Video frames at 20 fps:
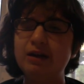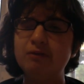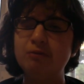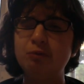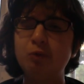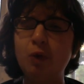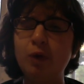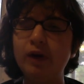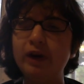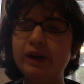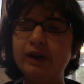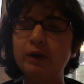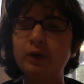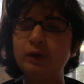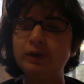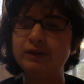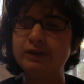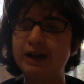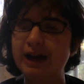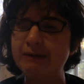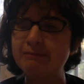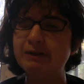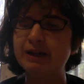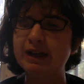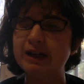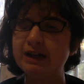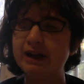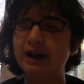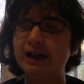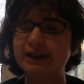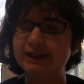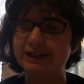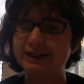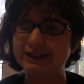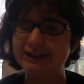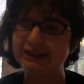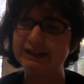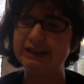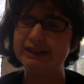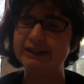boy who Simon cannot
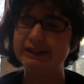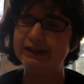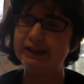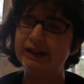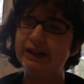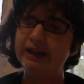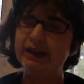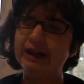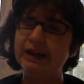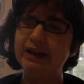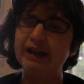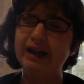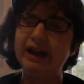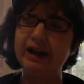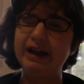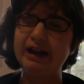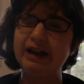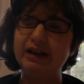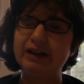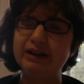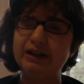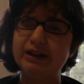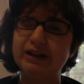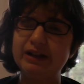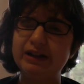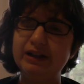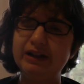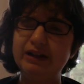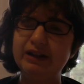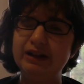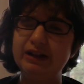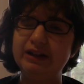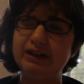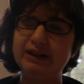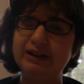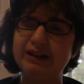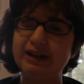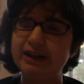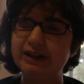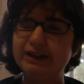see, and he
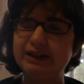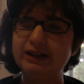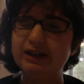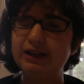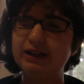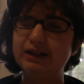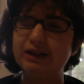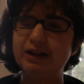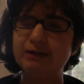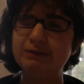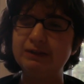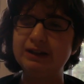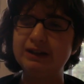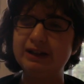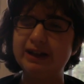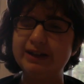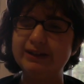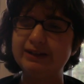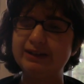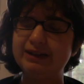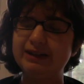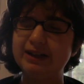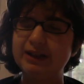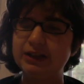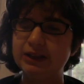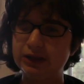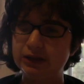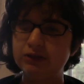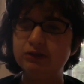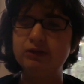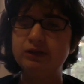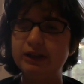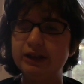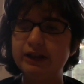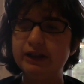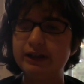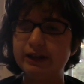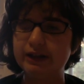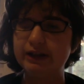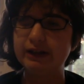gets in the club and lets the two
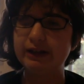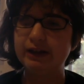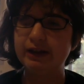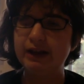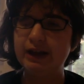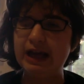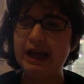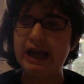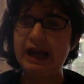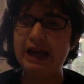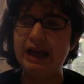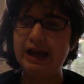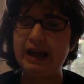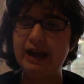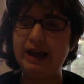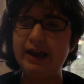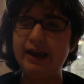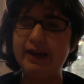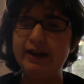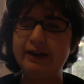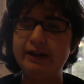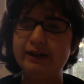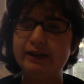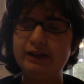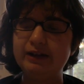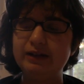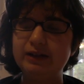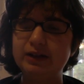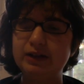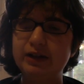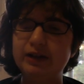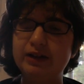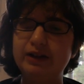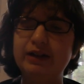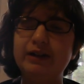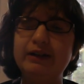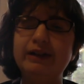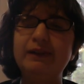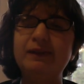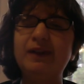in, and
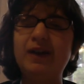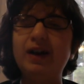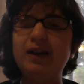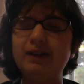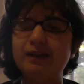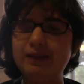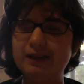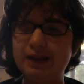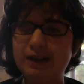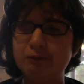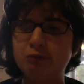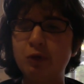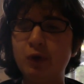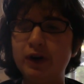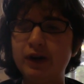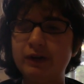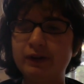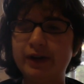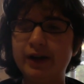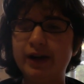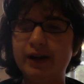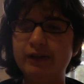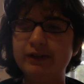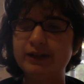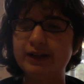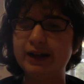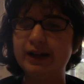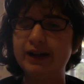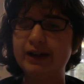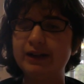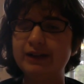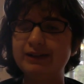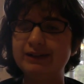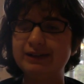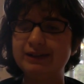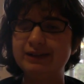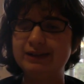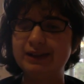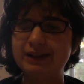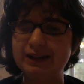Clary's following this boy around, and
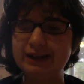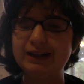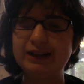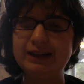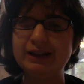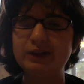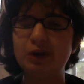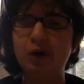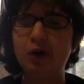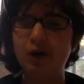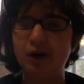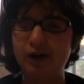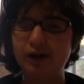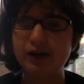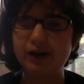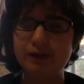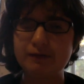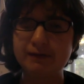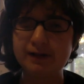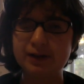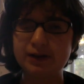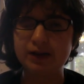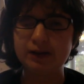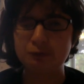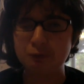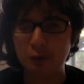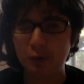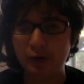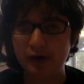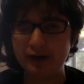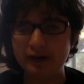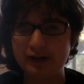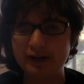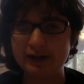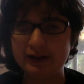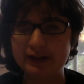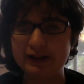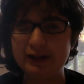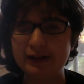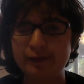something is odd about this boy.
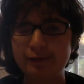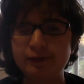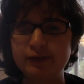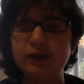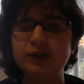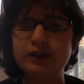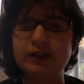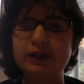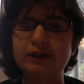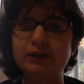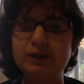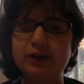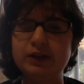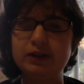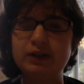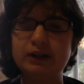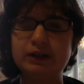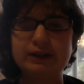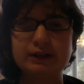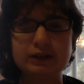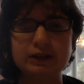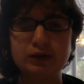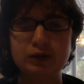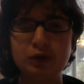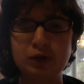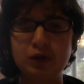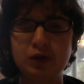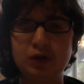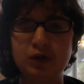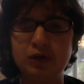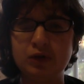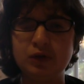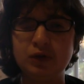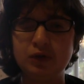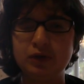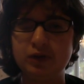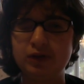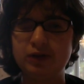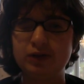Like, he's flirting with this girl who